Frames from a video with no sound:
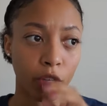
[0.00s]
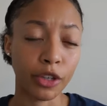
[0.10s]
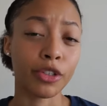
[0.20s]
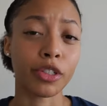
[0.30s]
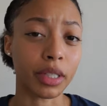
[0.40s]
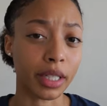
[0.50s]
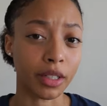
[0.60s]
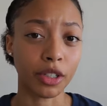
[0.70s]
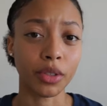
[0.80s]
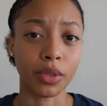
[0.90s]
usually
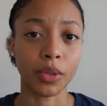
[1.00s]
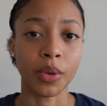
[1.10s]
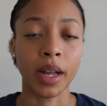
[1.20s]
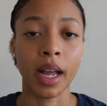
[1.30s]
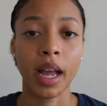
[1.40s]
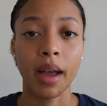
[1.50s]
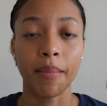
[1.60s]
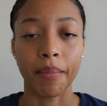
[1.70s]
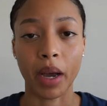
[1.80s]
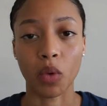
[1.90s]
do,
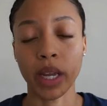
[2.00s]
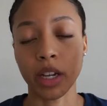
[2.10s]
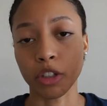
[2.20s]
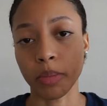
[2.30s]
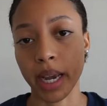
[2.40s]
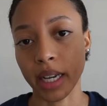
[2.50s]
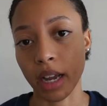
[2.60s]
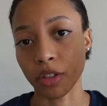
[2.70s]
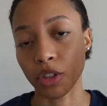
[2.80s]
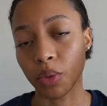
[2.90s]
my weight goes back
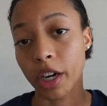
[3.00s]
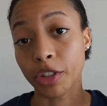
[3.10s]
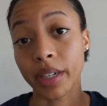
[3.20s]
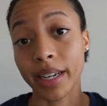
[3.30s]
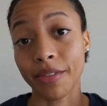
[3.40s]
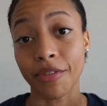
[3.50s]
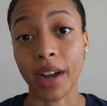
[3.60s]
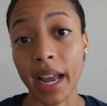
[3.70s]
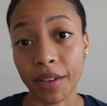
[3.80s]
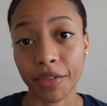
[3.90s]
down to one hundred
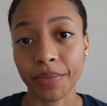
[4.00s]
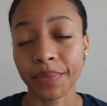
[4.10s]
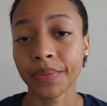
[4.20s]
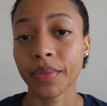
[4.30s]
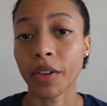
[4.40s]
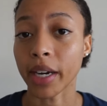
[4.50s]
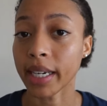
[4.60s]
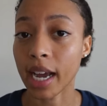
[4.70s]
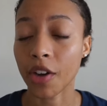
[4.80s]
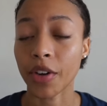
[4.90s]
five.
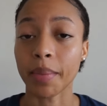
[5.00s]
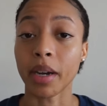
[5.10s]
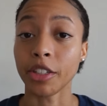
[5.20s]
Right now I'm one